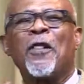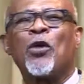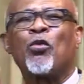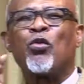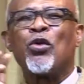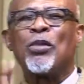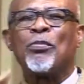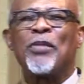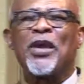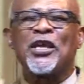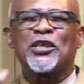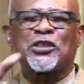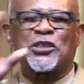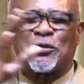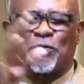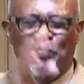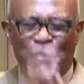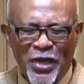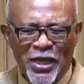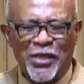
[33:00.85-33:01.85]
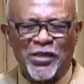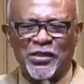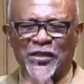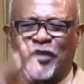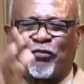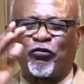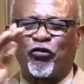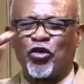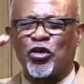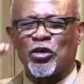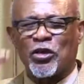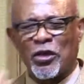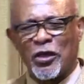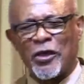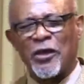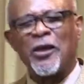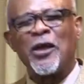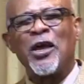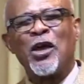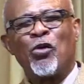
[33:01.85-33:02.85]
we may speak
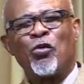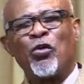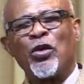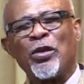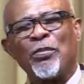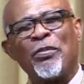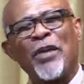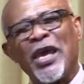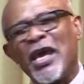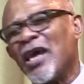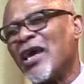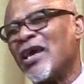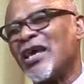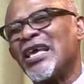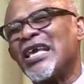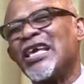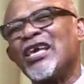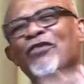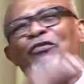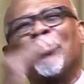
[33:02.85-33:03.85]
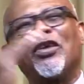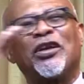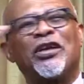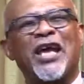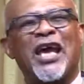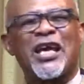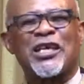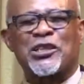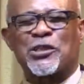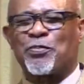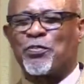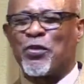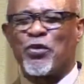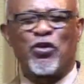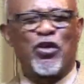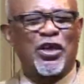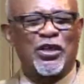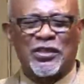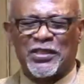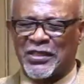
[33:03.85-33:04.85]
differently, we may even
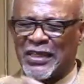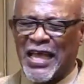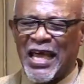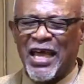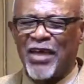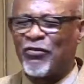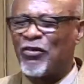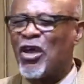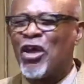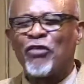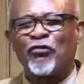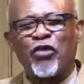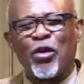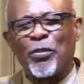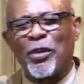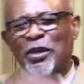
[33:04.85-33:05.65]
experience life from